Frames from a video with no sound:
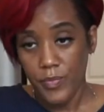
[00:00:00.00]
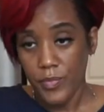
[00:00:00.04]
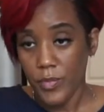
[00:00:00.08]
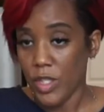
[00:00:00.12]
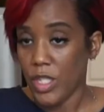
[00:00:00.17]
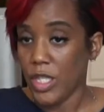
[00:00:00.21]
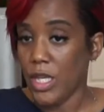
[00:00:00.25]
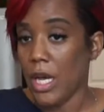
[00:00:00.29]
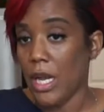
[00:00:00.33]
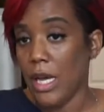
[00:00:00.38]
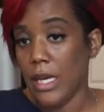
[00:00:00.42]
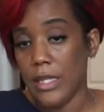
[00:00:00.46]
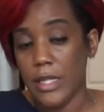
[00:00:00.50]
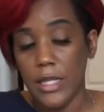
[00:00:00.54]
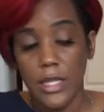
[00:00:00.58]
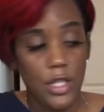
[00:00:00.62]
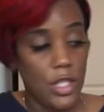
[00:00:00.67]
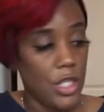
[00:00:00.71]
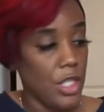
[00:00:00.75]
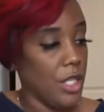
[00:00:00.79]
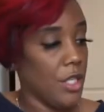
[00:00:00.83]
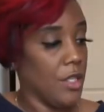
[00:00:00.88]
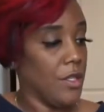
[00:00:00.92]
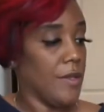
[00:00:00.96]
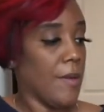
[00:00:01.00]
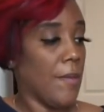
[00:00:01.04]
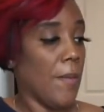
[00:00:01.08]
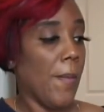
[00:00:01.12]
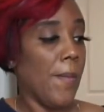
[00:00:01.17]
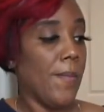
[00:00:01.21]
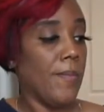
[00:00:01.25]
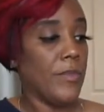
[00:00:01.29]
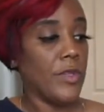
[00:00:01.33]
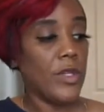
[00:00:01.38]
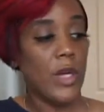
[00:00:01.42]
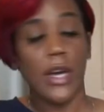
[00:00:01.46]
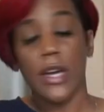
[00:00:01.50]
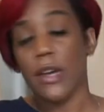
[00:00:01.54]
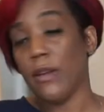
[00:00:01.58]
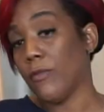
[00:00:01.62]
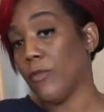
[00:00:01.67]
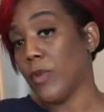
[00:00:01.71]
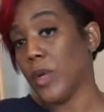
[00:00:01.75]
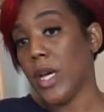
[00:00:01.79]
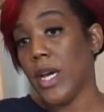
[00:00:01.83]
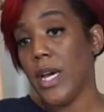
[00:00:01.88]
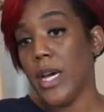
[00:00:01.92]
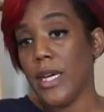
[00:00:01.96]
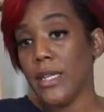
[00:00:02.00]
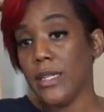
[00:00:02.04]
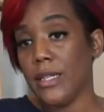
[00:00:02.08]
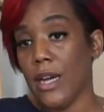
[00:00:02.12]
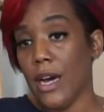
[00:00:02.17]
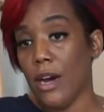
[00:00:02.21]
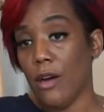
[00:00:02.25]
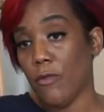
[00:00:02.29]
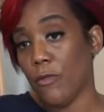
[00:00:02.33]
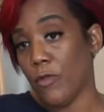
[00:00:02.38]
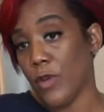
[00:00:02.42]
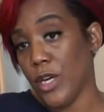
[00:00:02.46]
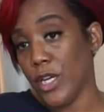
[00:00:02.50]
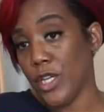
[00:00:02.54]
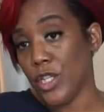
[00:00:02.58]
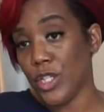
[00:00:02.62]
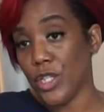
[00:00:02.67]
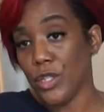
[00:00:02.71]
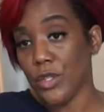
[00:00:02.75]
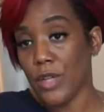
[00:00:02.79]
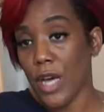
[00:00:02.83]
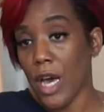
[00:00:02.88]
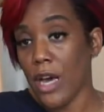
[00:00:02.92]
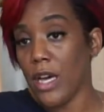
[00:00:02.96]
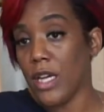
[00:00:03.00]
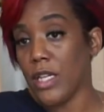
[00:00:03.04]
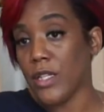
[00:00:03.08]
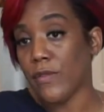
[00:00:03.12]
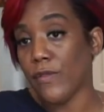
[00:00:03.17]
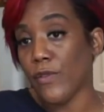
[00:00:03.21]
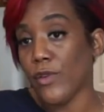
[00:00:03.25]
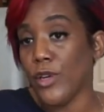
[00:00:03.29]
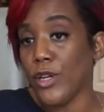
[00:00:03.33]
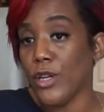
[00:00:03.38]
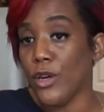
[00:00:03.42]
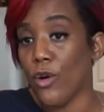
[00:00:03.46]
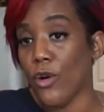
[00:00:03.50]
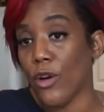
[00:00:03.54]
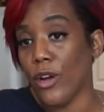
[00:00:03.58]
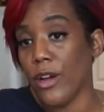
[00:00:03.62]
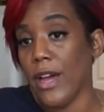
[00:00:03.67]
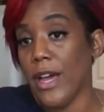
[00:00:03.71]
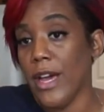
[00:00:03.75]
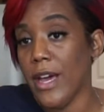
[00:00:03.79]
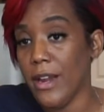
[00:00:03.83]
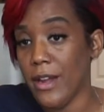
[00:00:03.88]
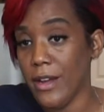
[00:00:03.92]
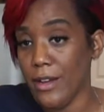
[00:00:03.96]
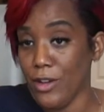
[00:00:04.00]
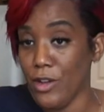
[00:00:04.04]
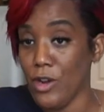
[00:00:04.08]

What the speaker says: She got like 10 chickens. So I get free eggs now, fresh, cage free, organic.